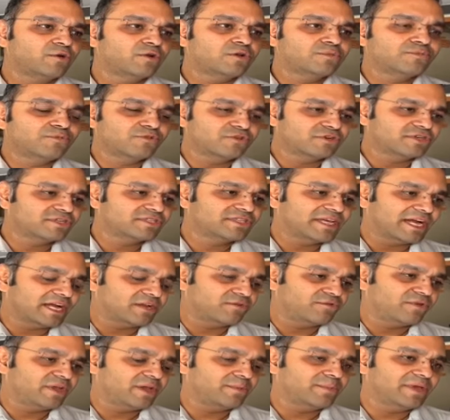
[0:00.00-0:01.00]
don't put it
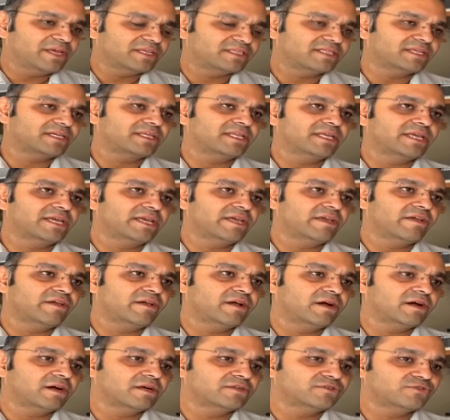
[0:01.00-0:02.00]
that way. Basically,